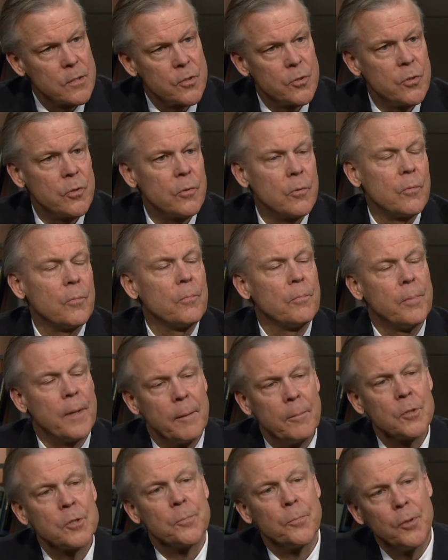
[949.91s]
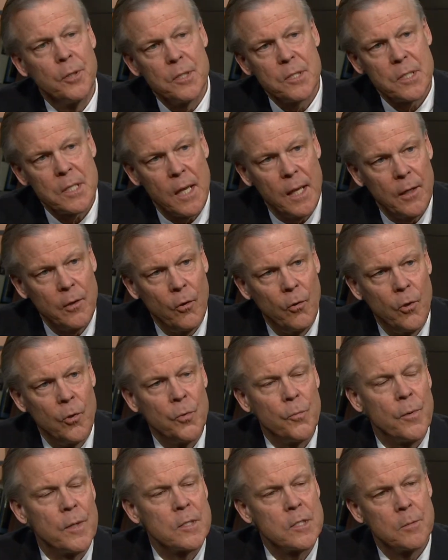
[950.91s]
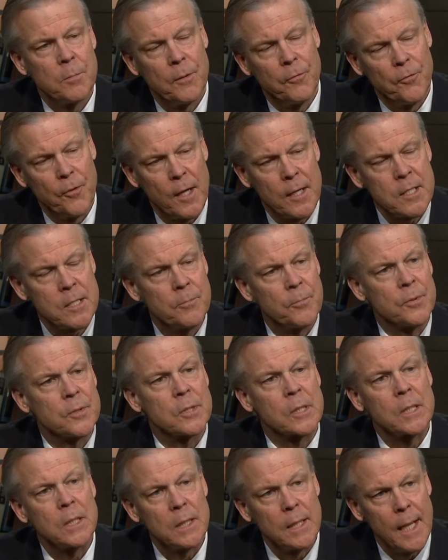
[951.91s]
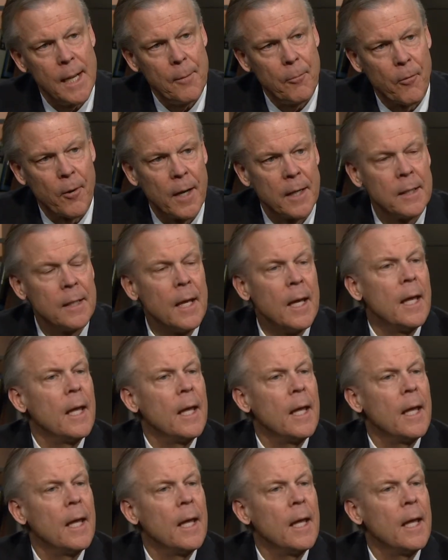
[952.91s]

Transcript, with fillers: to be able to put aside old ways, to be flexible, to collaborate.